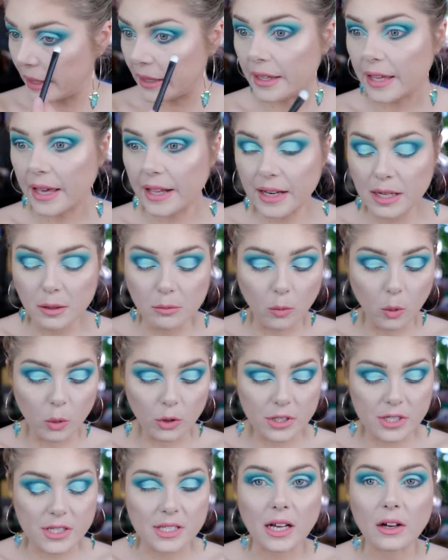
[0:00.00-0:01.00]
getting
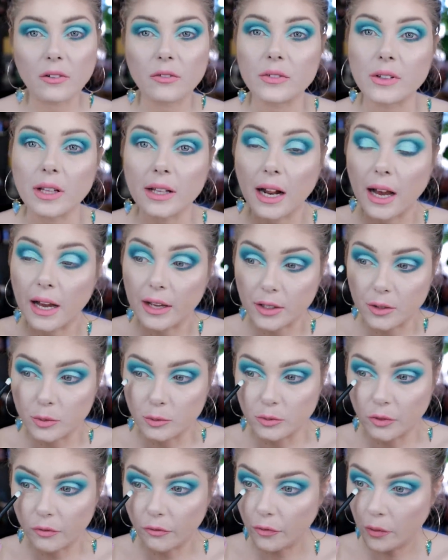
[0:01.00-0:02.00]
more stuff than I
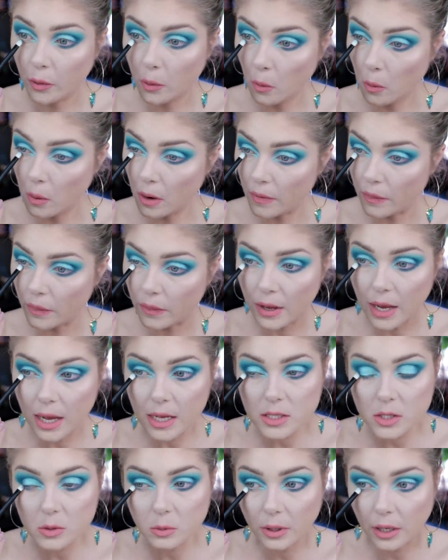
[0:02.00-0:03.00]
can review, and
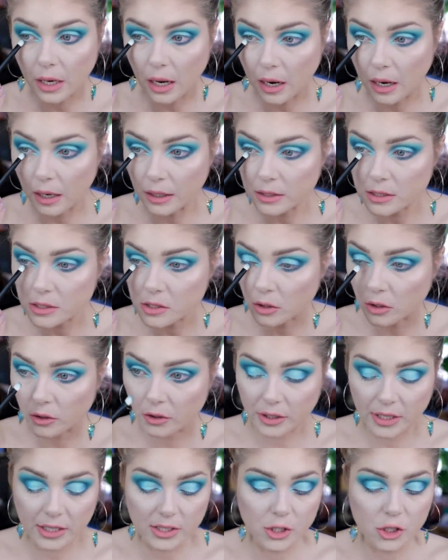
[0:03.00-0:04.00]
that's when I start
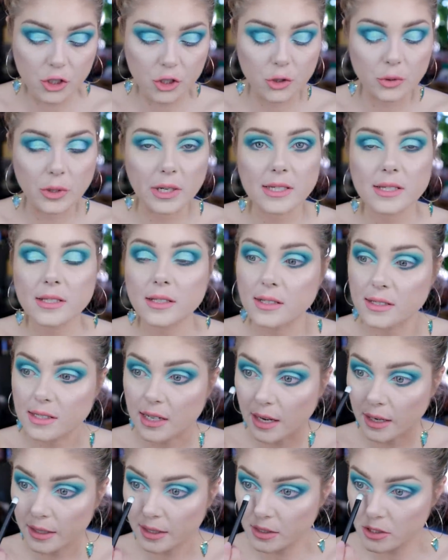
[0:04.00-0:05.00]
to get stressed, because
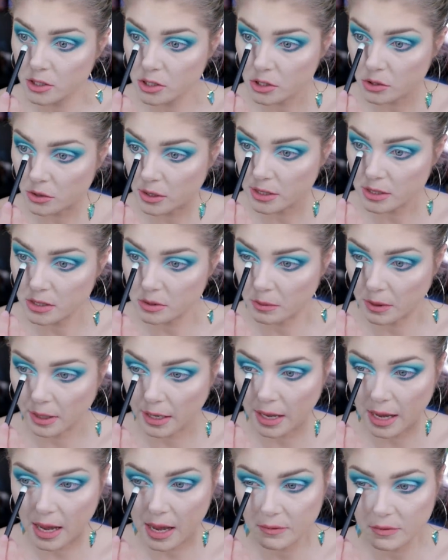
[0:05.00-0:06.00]
I get stressed when
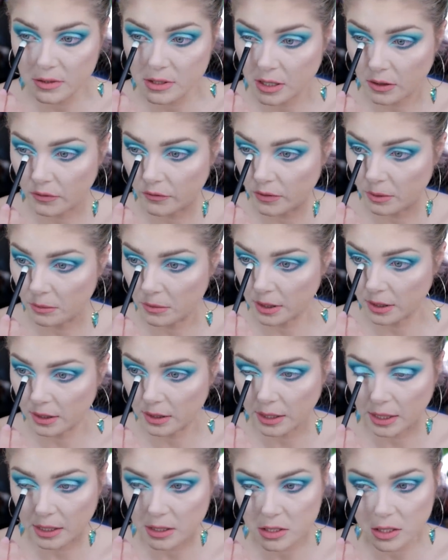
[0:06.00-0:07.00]
I have stuff in my
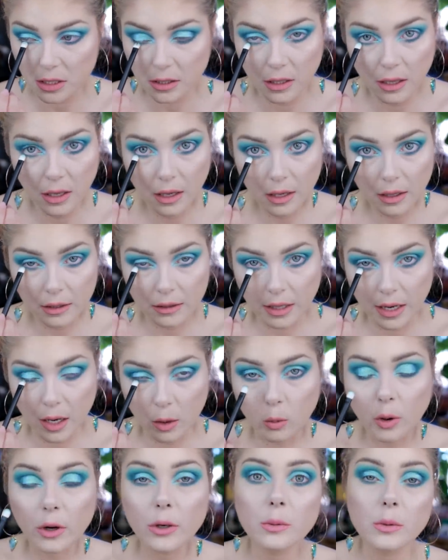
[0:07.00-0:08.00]
collection that I
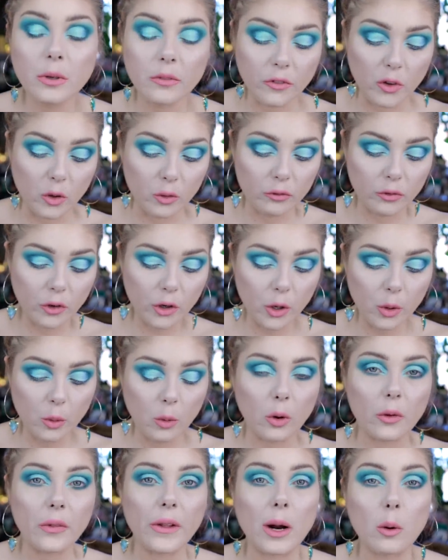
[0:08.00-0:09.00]
want to review for you
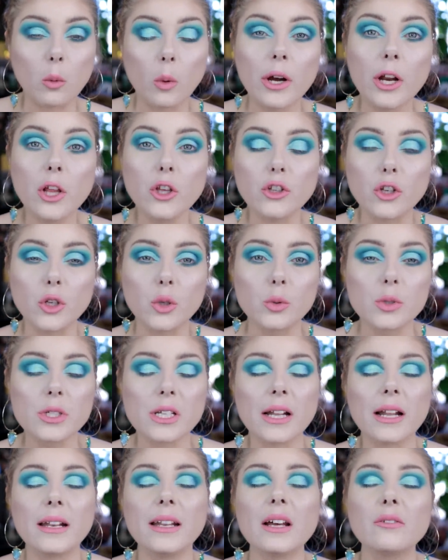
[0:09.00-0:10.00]
or that I want to use,
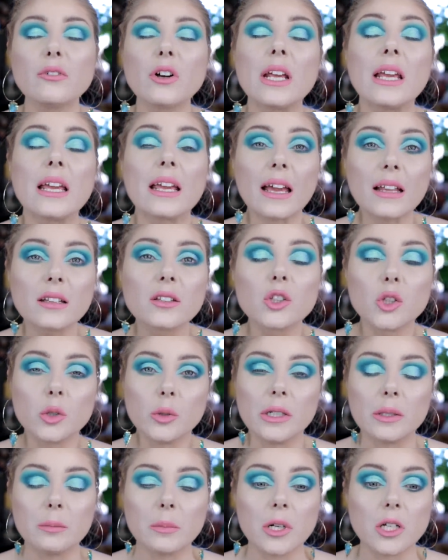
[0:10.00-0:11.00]
and I never get
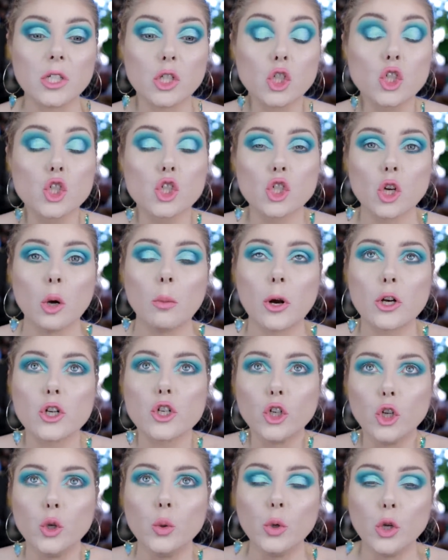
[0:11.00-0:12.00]
to it because it's so much
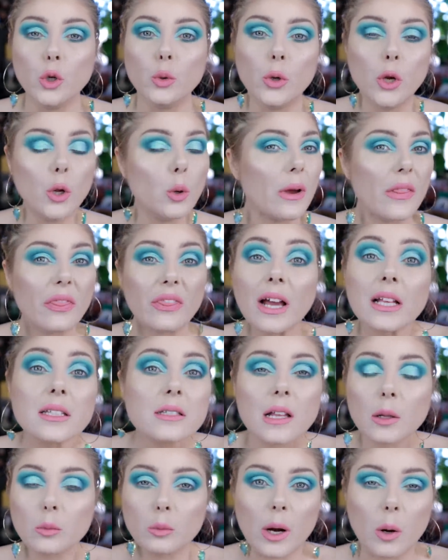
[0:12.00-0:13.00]
new new new, and
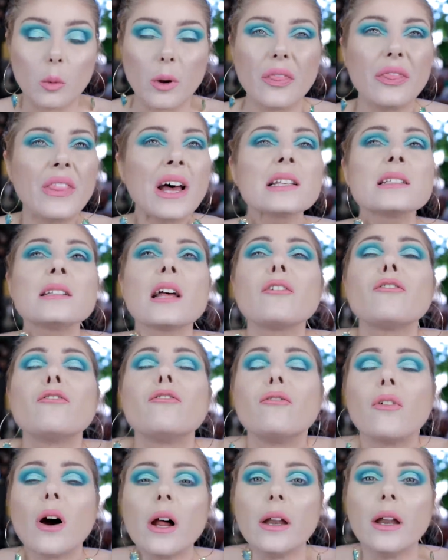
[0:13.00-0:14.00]
that's not what I want. That's not
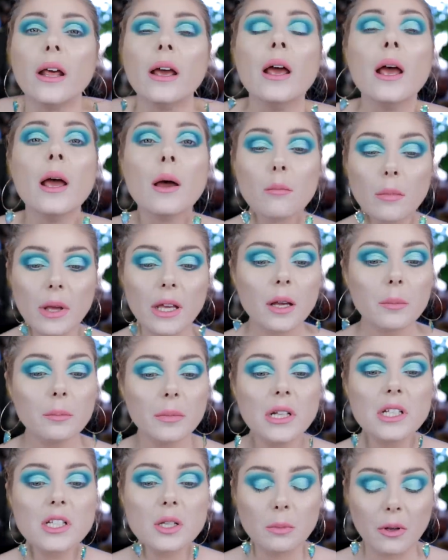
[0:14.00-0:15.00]
fun. Makeup
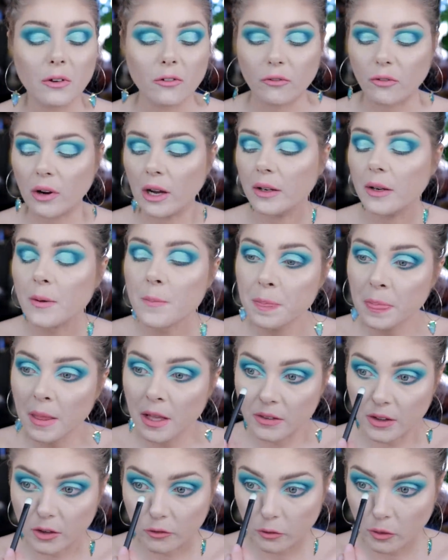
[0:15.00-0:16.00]
needs to be fun.
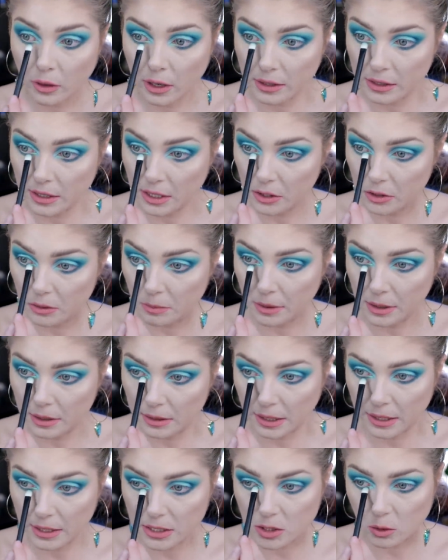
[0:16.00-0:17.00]
Therefore I need to be
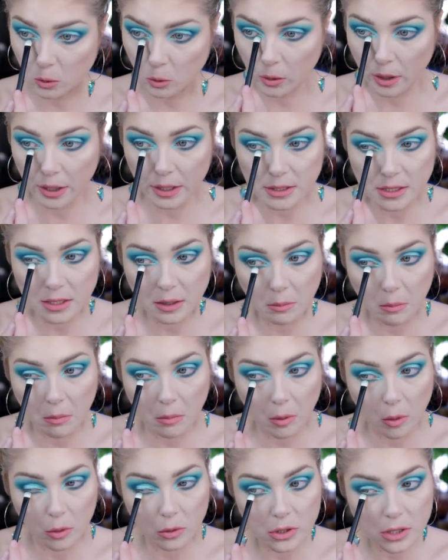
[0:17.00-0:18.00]
like, so what is the
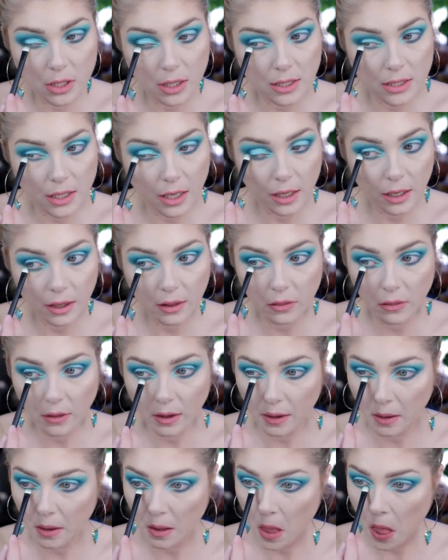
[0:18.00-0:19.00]
most exciting
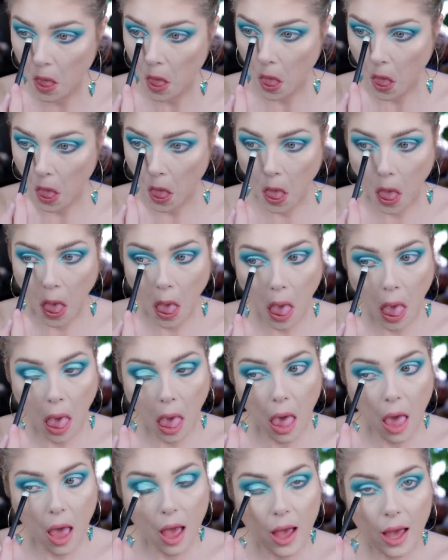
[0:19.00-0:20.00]
thing,
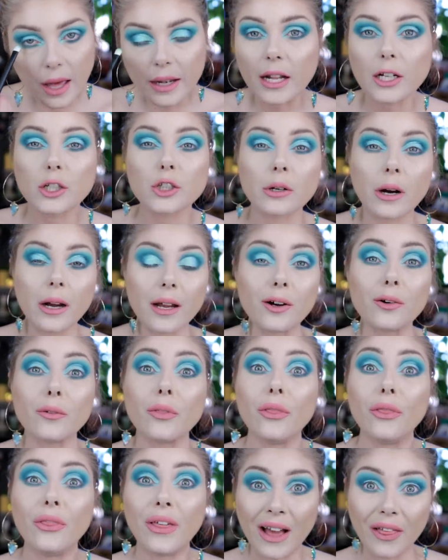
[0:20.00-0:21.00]
and I try
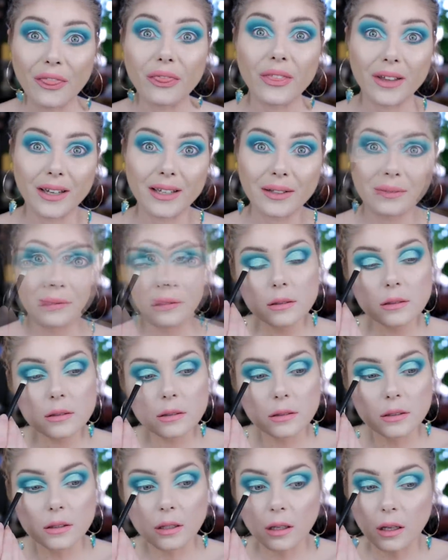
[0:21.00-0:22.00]
out that thing. This
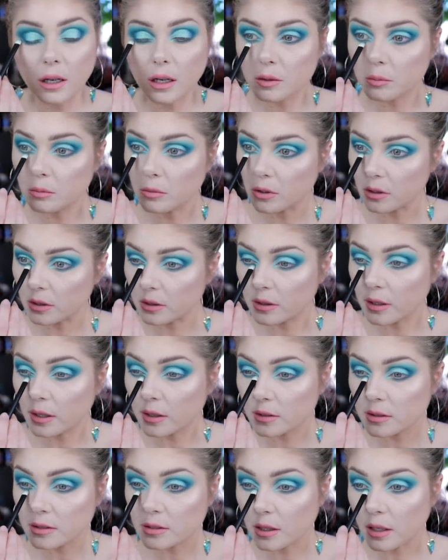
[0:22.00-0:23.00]
is a lot more
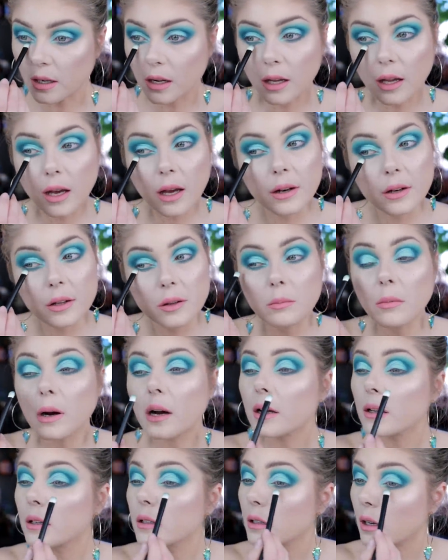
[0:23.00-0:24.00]
intense than I had in
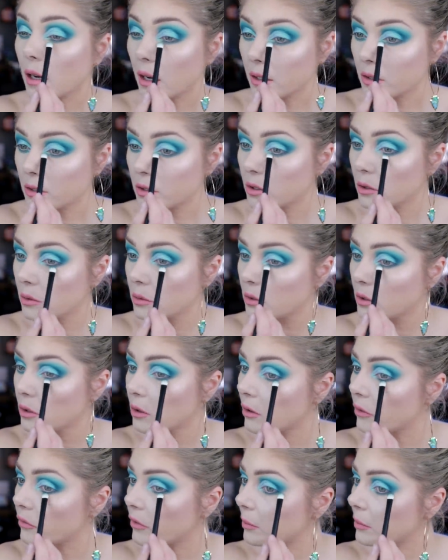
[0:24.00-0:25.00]
mind. I don't
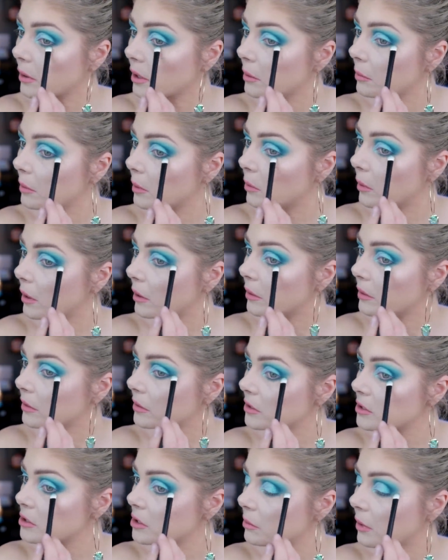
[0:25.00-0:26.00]
know if I'm gonna be wearing
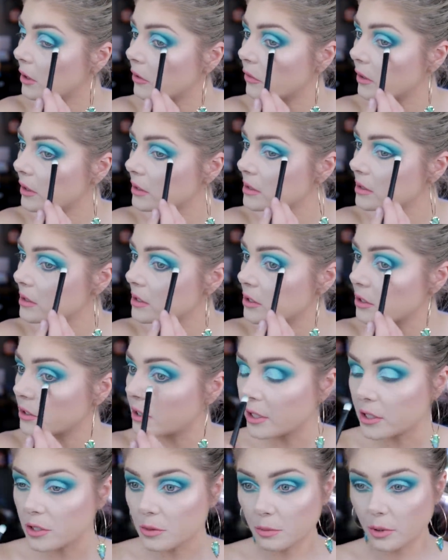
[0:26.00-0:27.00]
this to my friend's
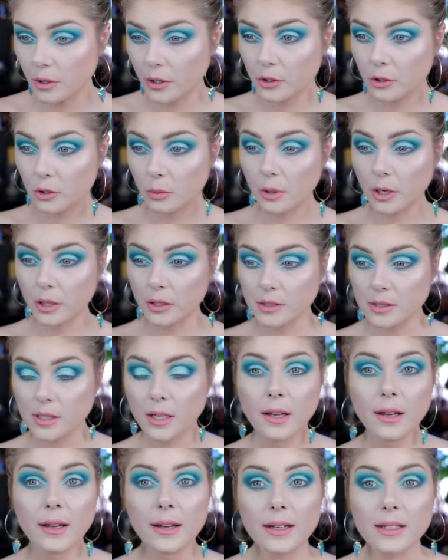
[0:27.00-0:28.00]
dissertation party, to be honest.
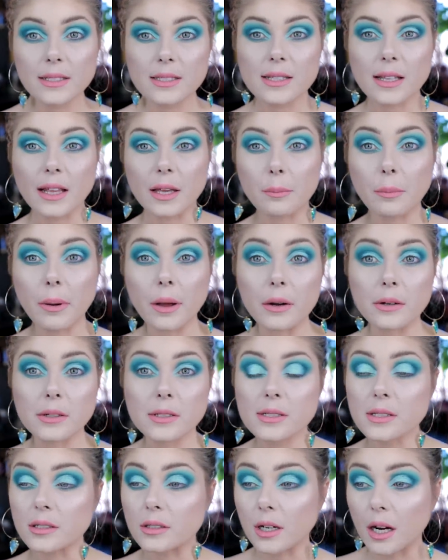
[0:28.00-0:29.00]
His like
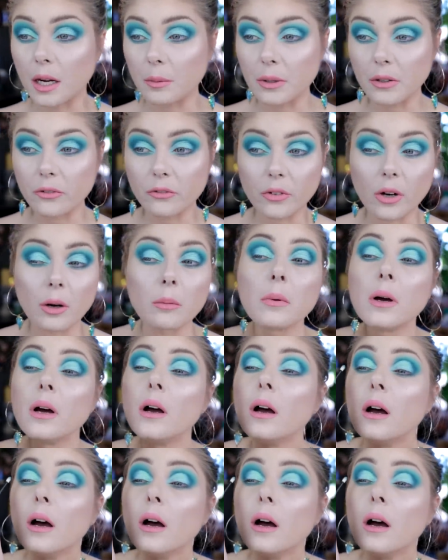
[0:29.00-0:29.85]
parents are coming from